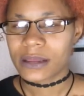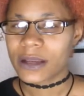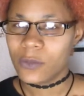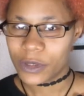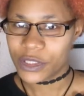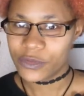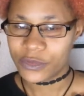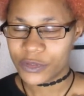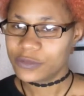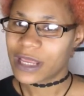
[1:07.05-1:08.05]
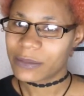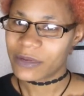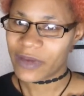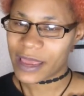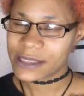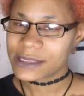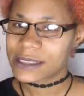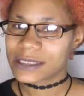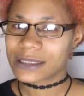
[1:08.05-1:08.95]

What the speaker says: like what do you do type of ask.